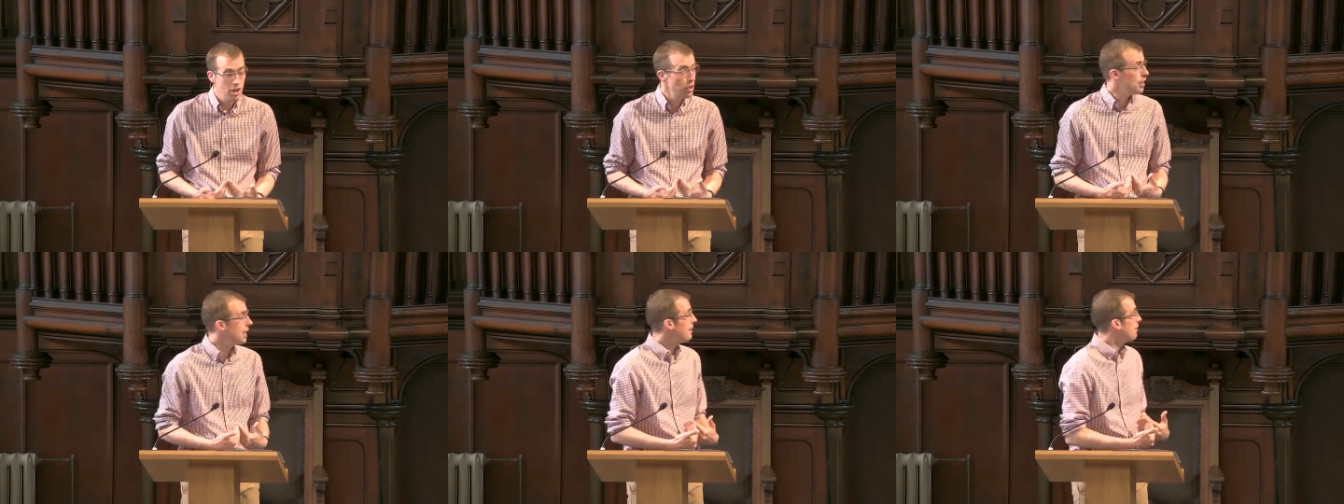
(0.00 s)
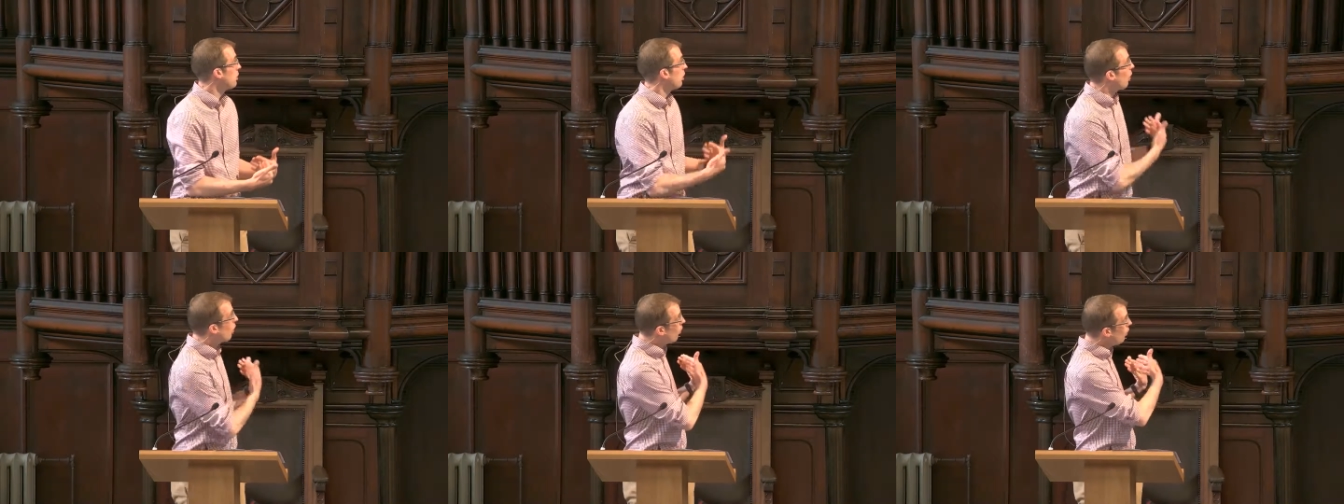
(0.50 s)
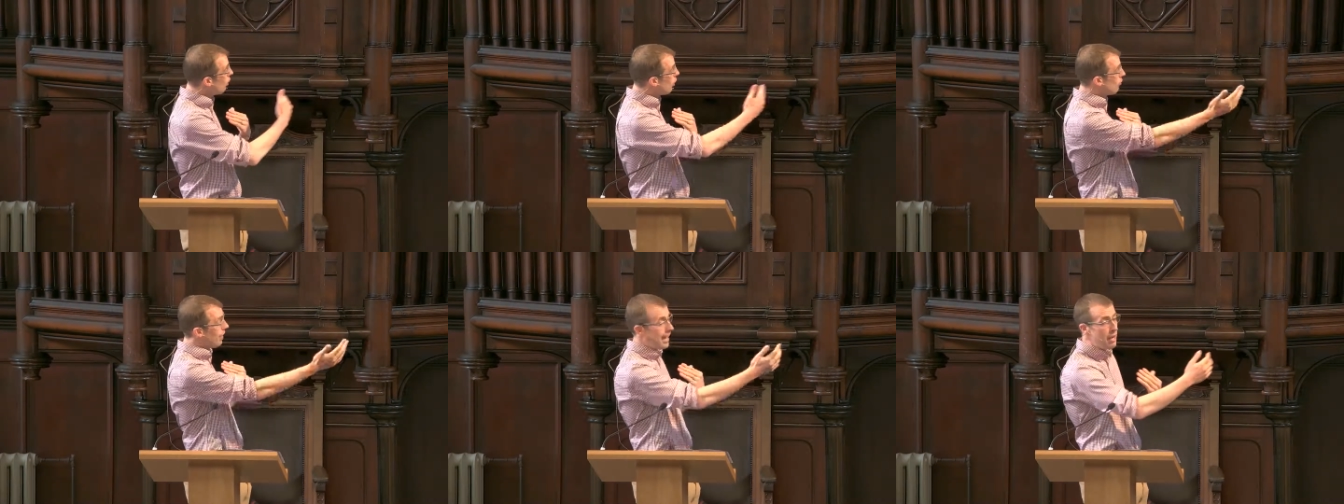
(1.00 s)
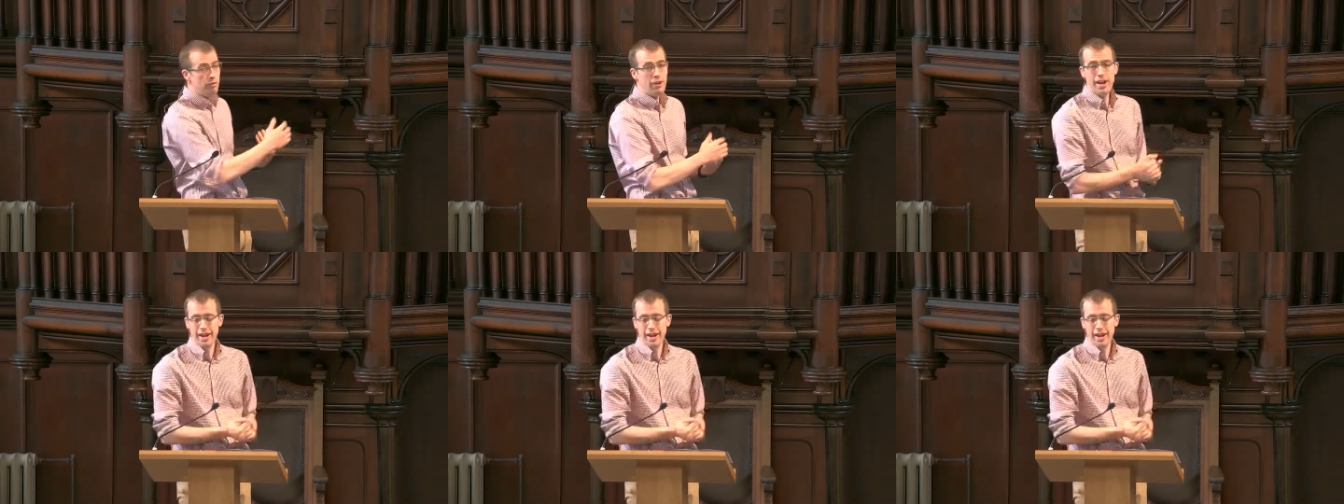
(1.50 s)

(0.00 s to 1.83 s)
thinking about the whole of life